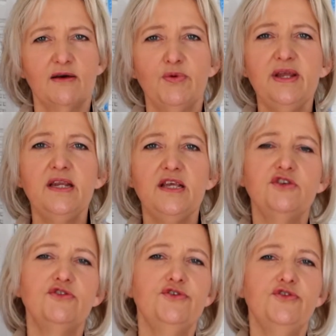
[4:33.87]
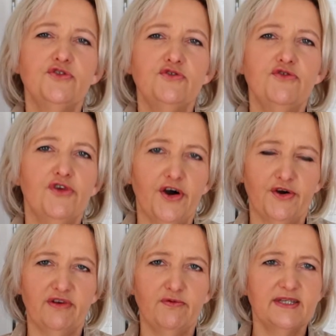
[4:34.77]
We need you to know.
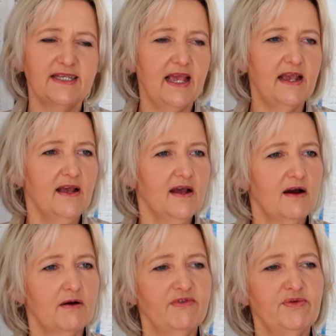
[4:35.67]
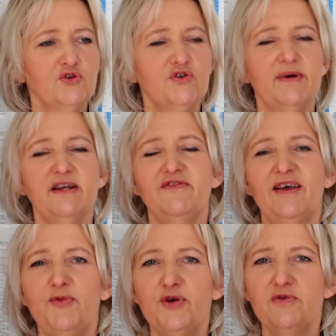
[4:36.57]
If we talk about a
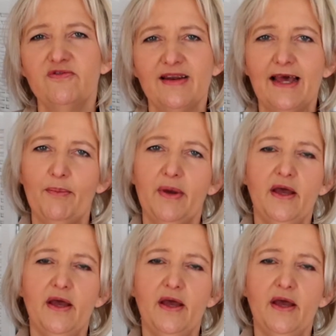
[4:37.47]
fabric with nap.